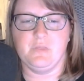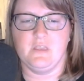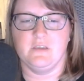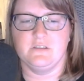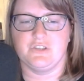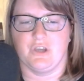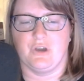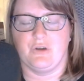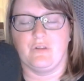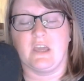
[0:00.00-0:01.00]

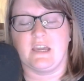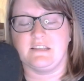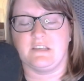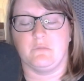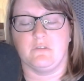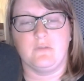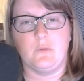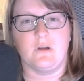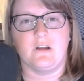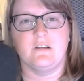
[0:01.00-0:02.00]
So like I said
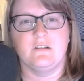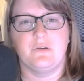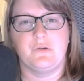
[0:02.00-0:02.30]
before,